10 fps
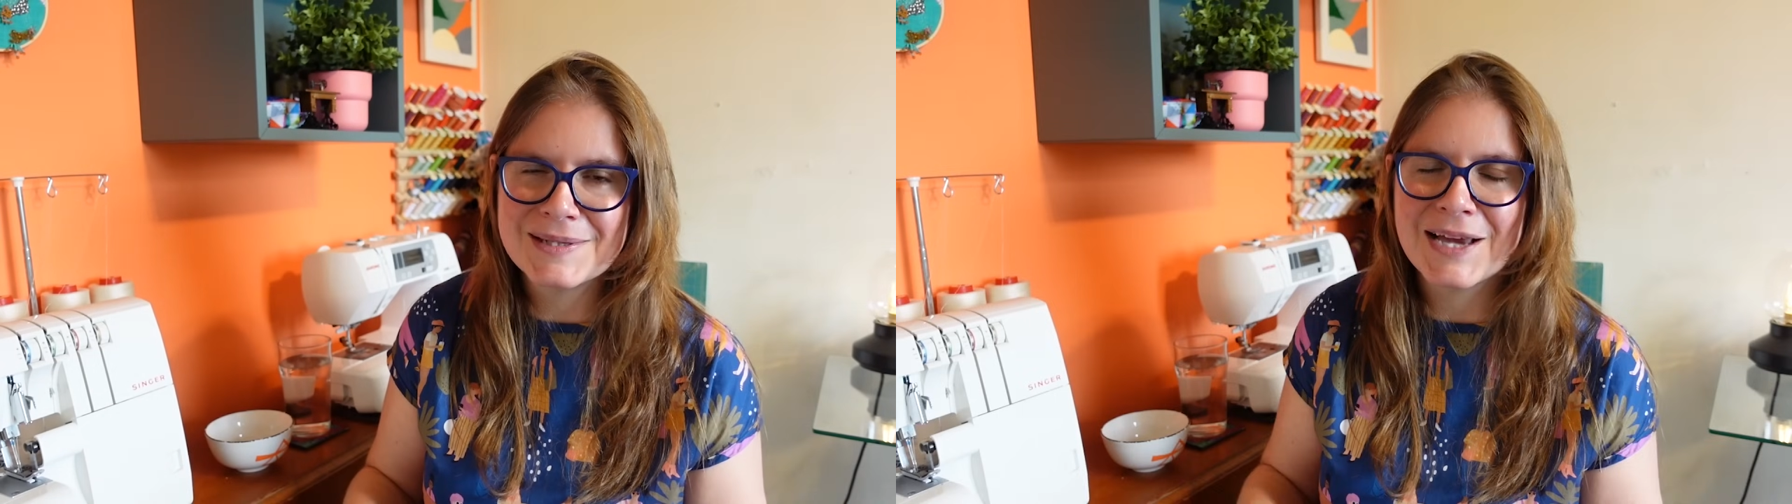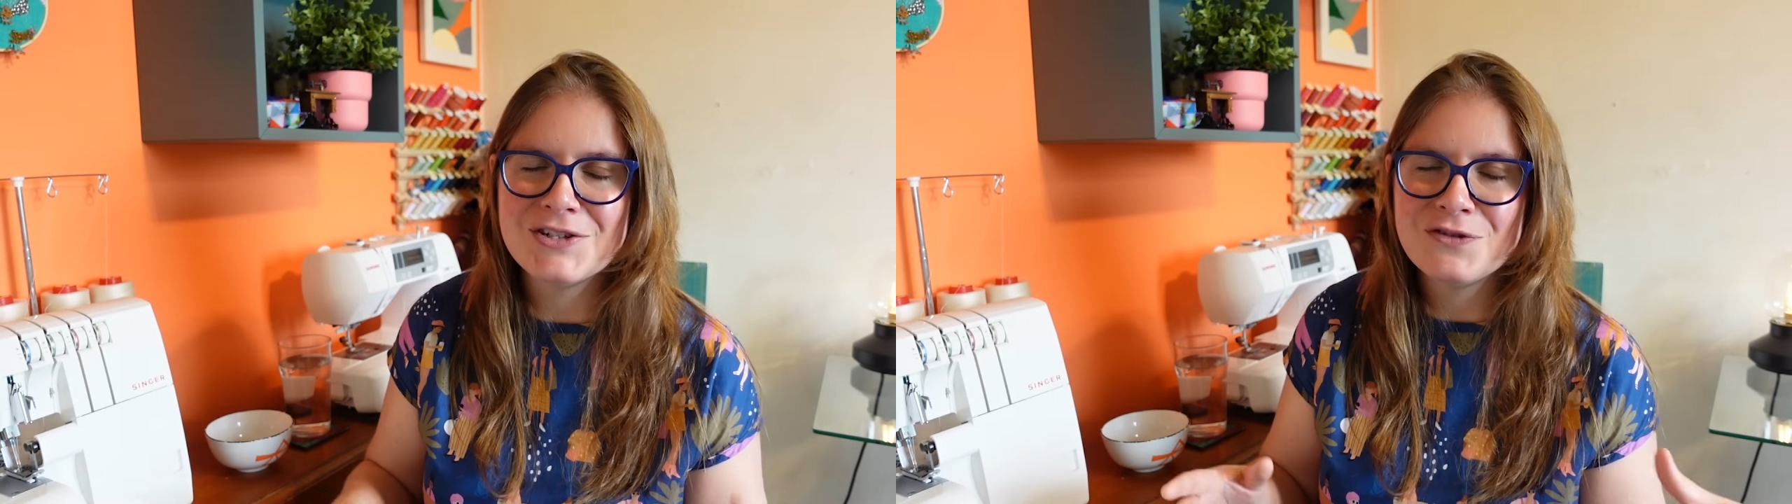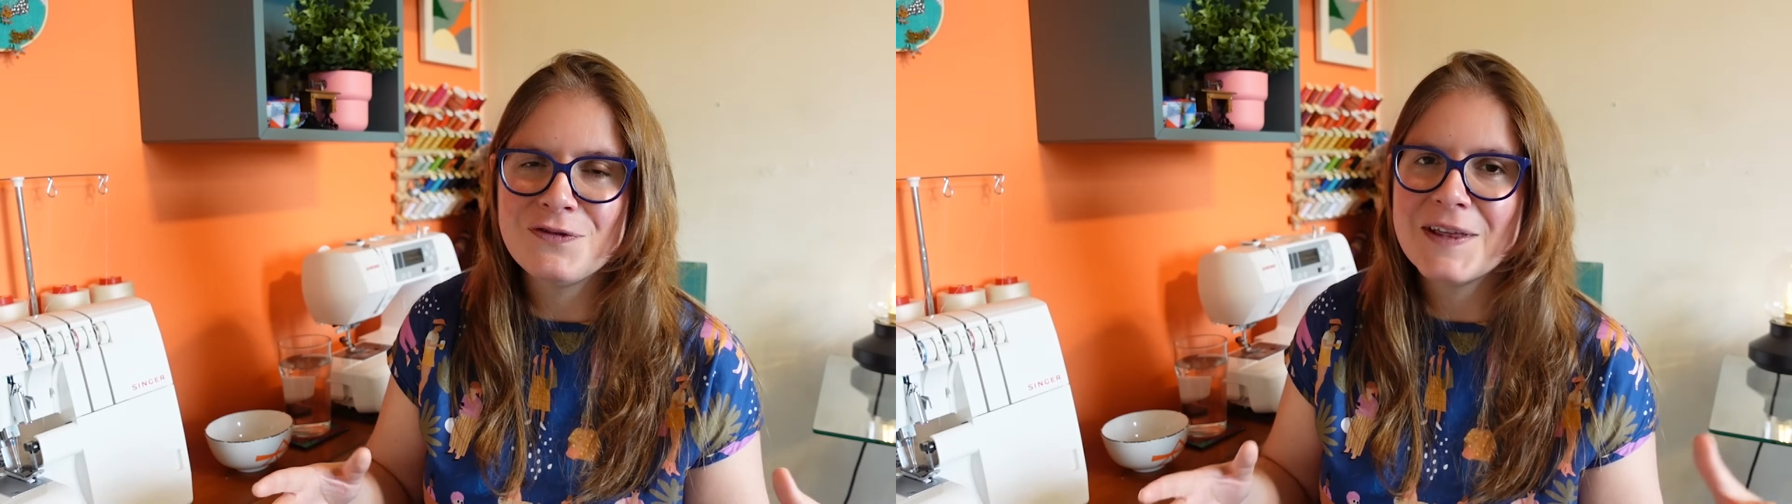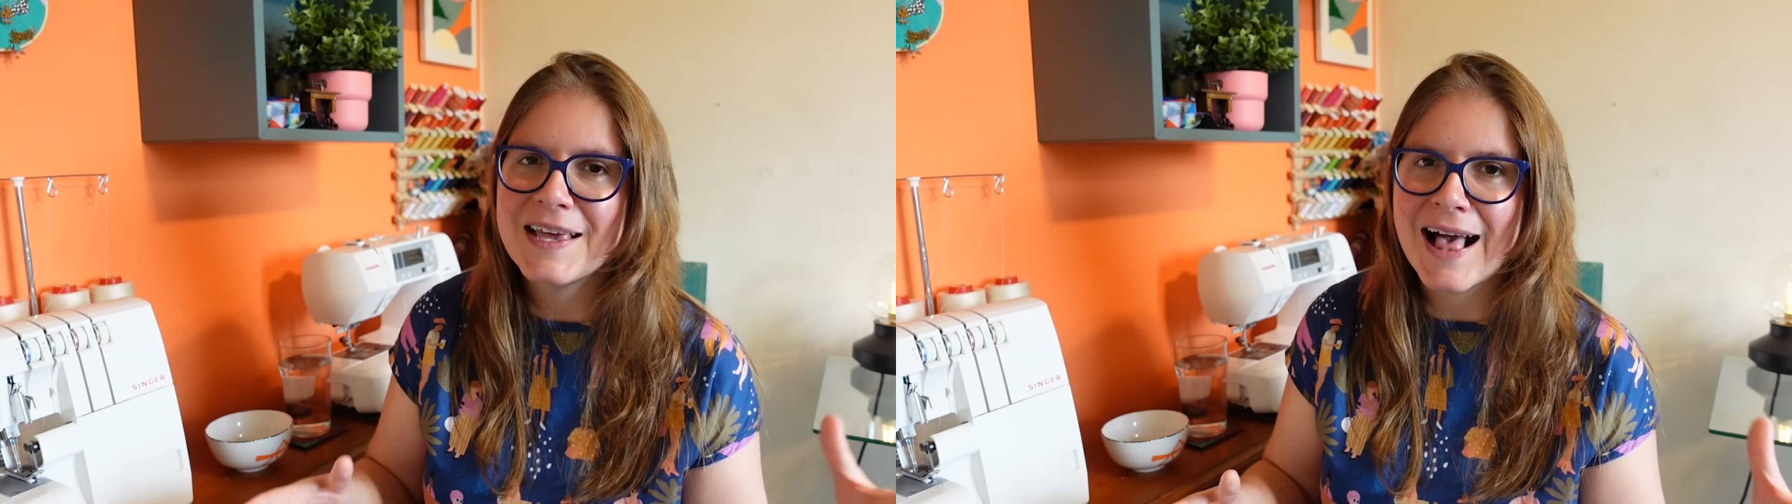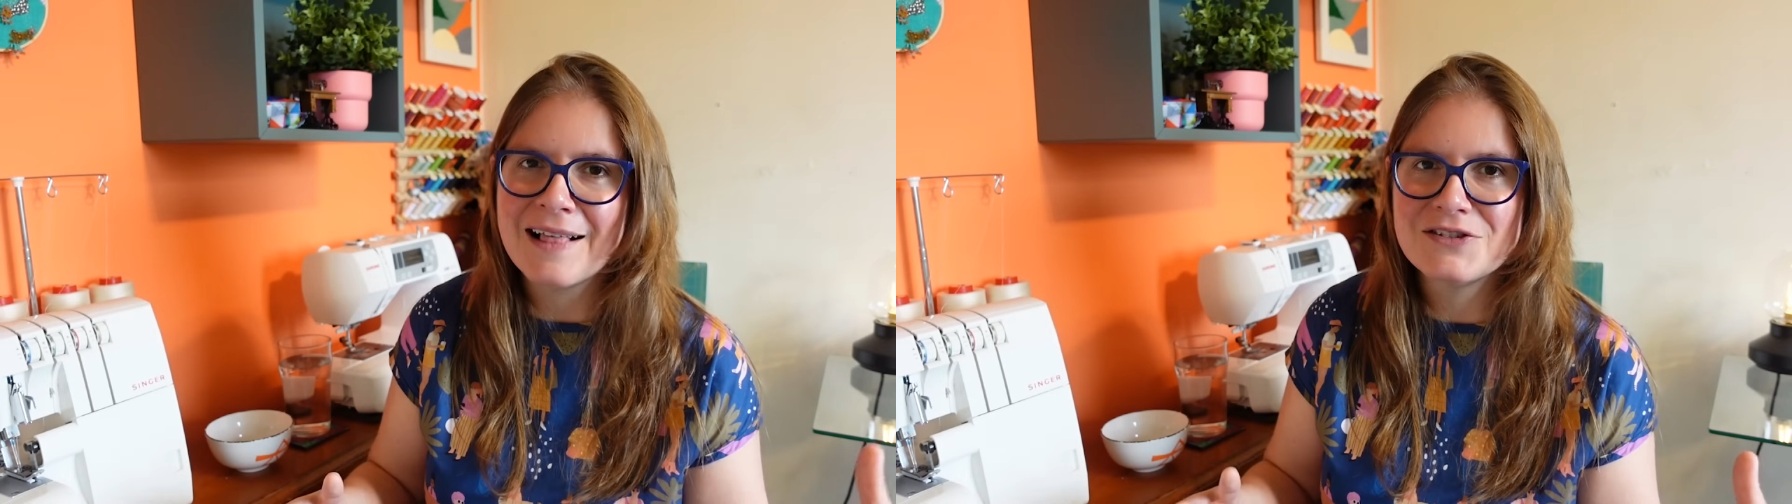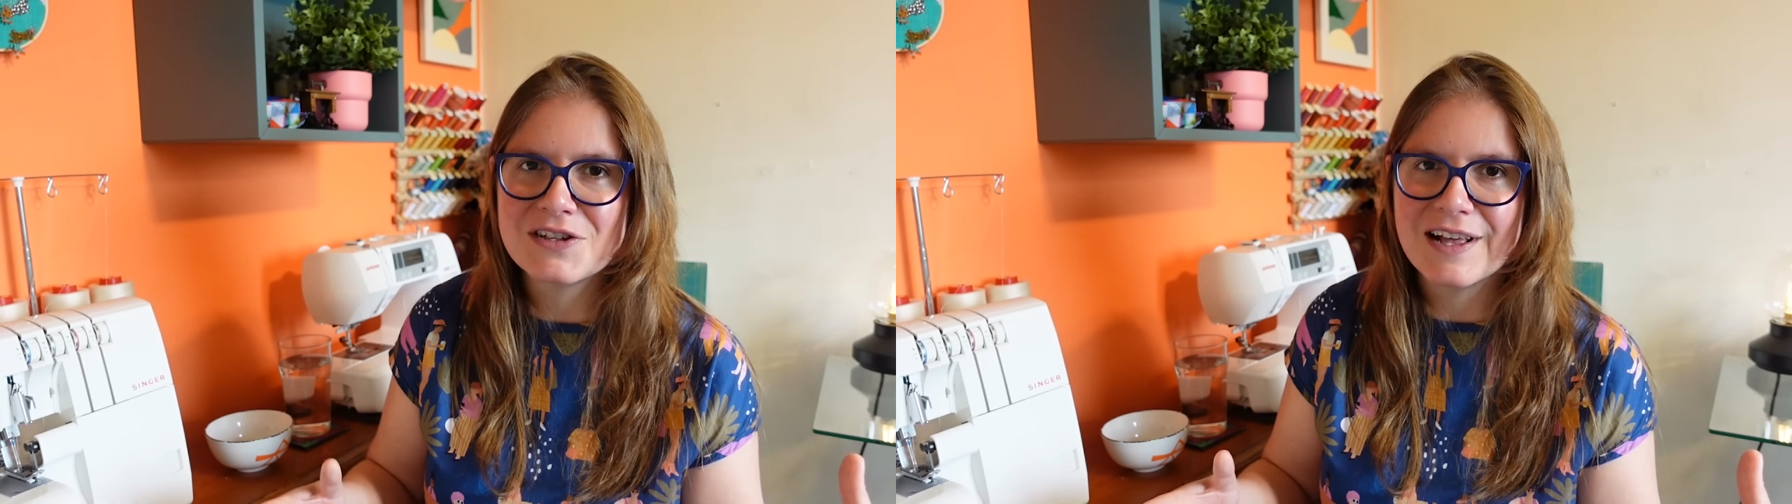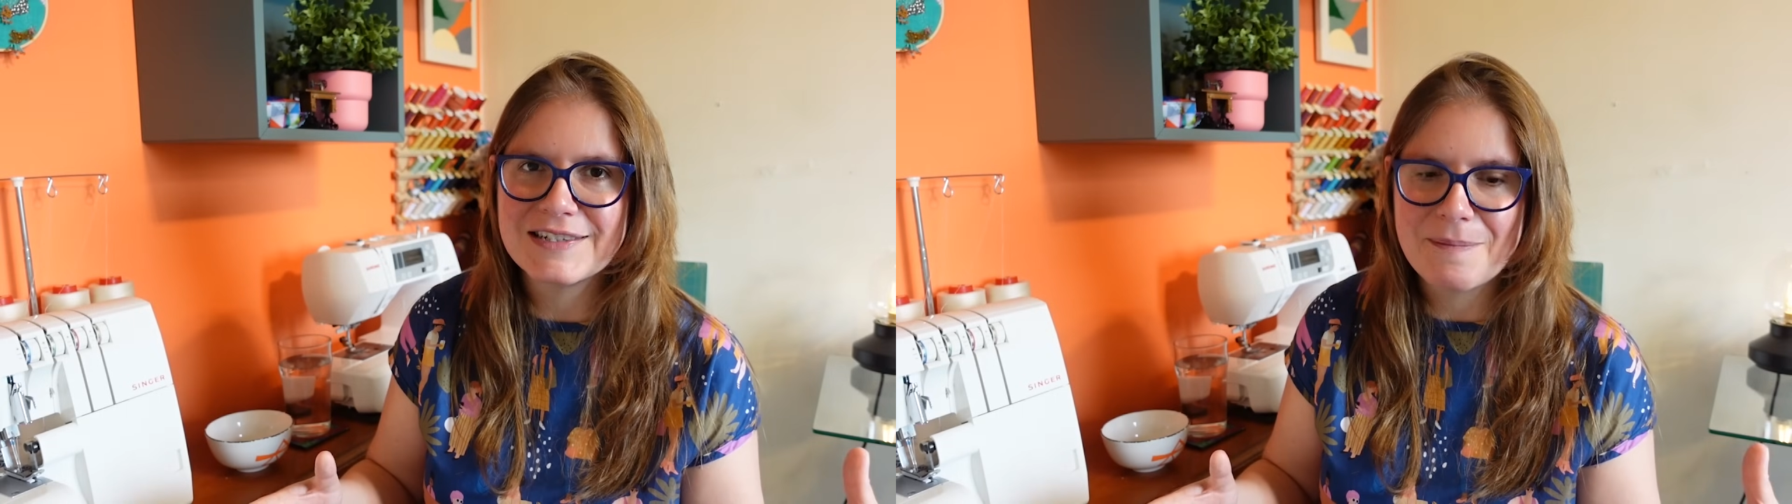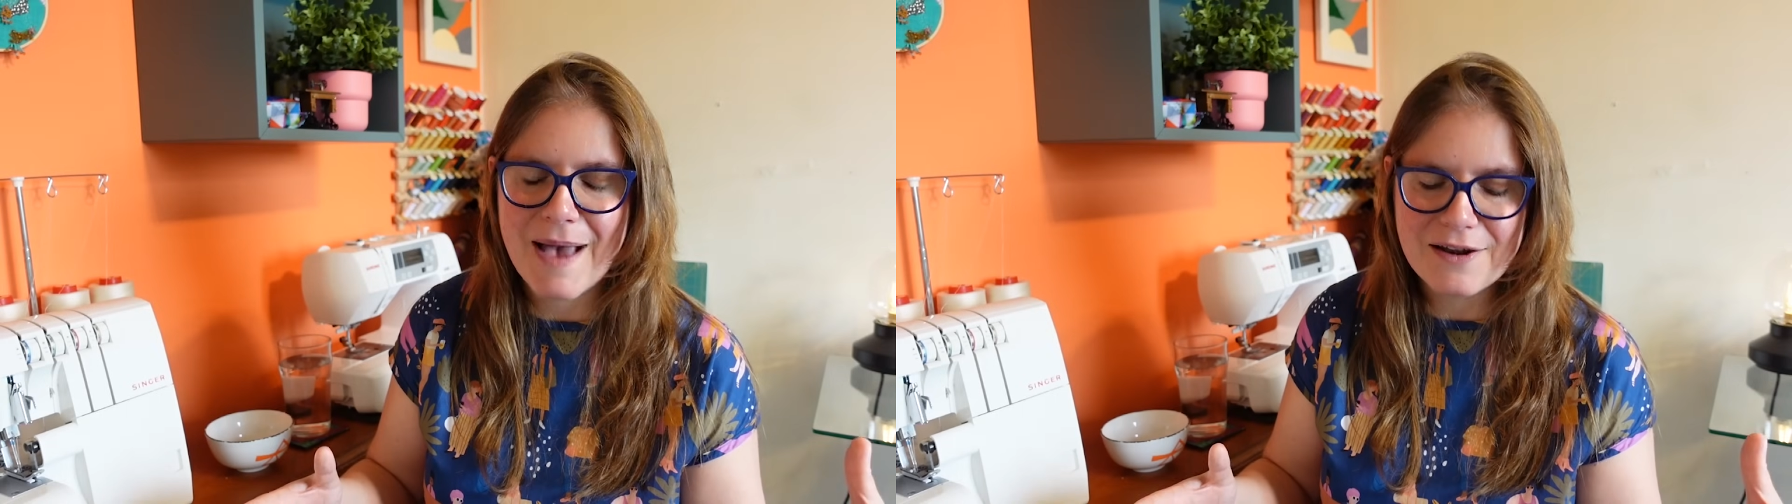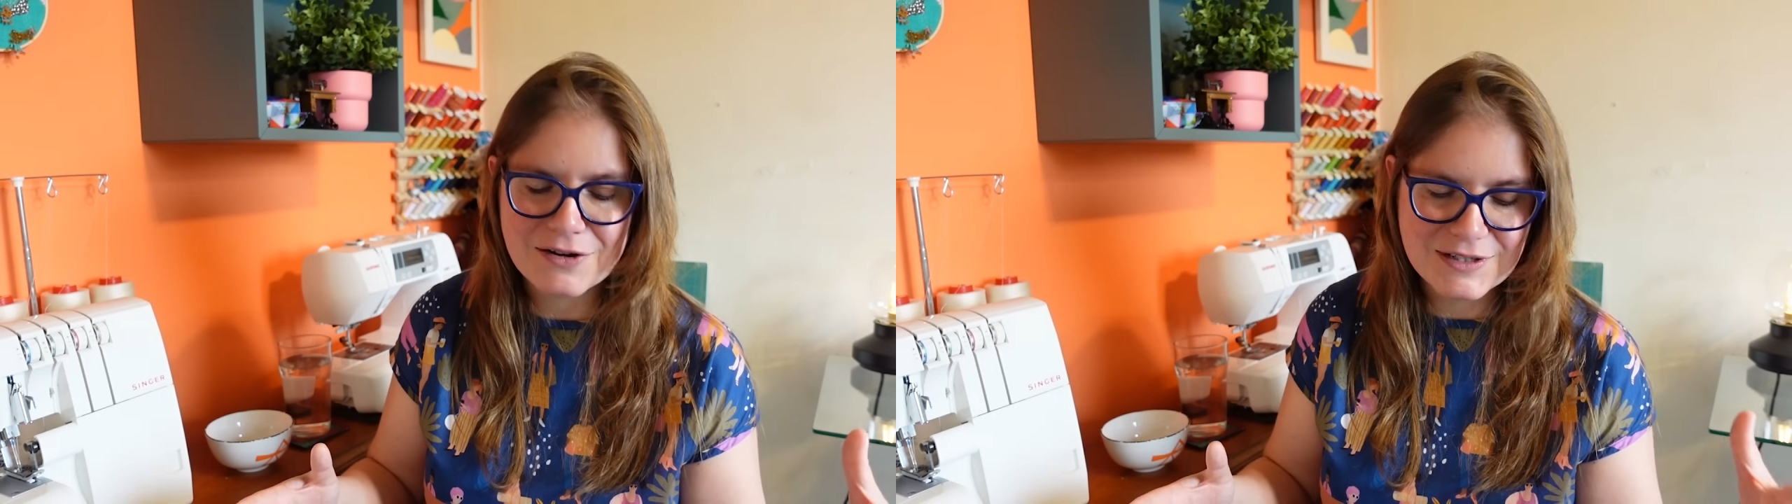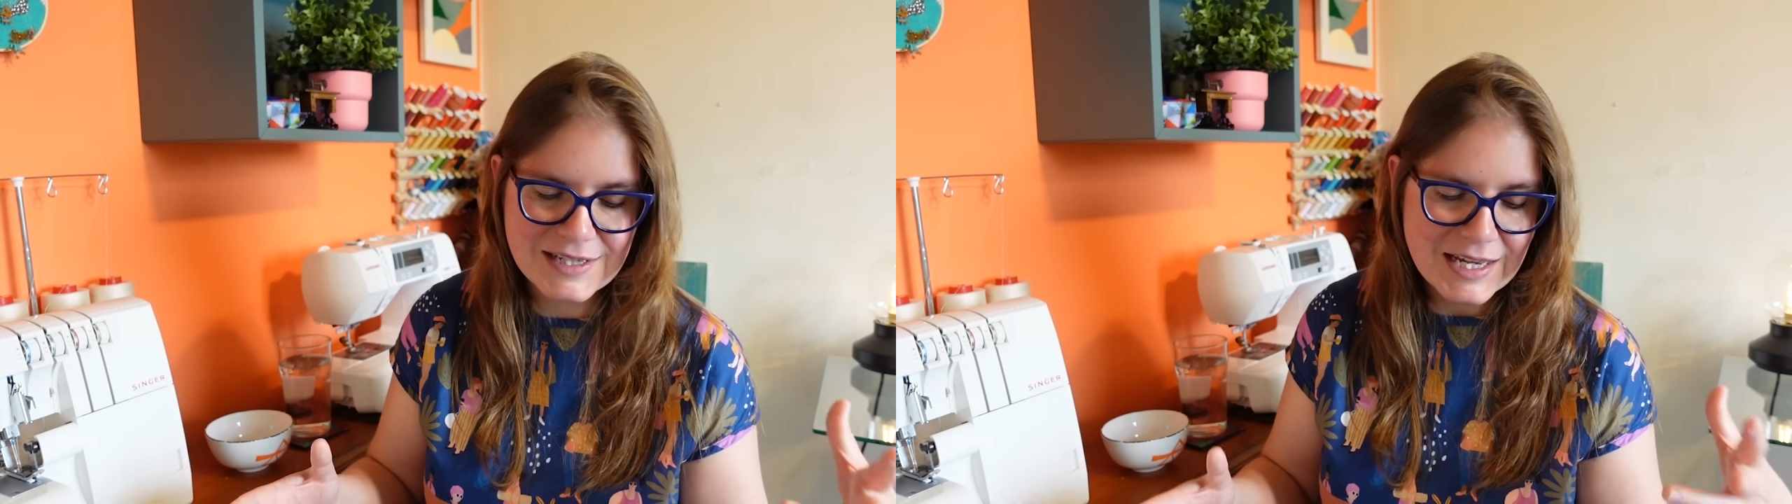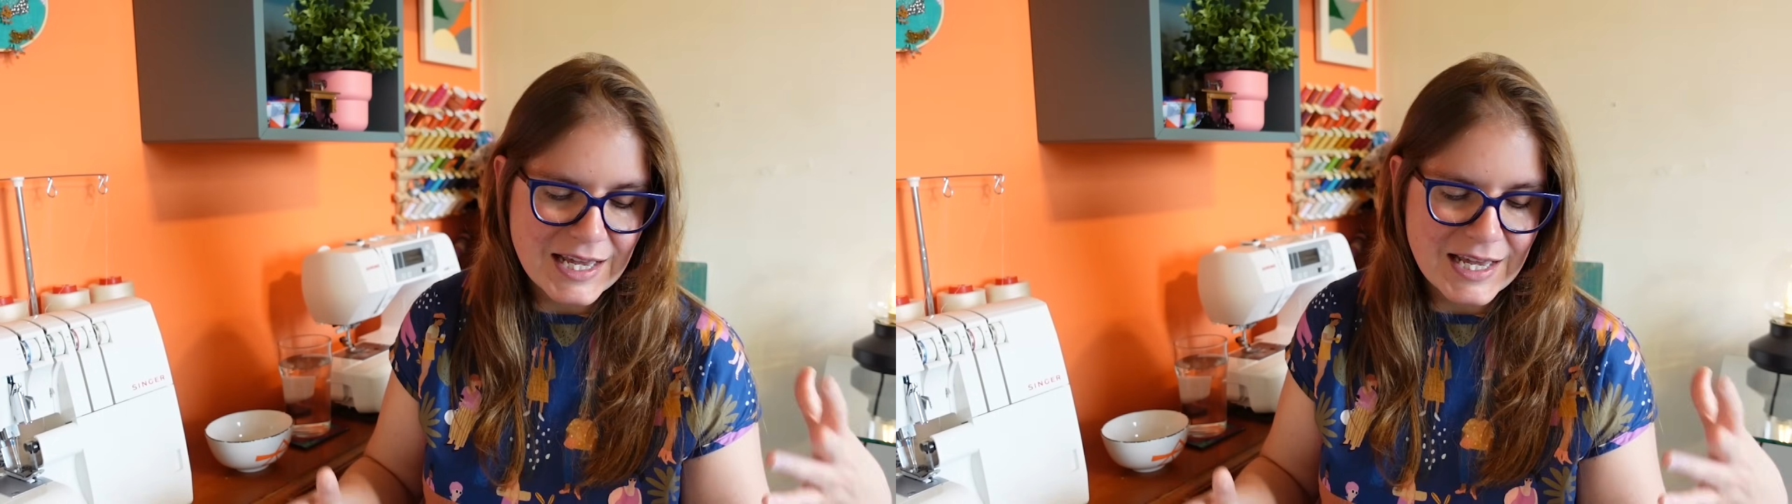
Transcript: I do feel like Helen's Closet patterns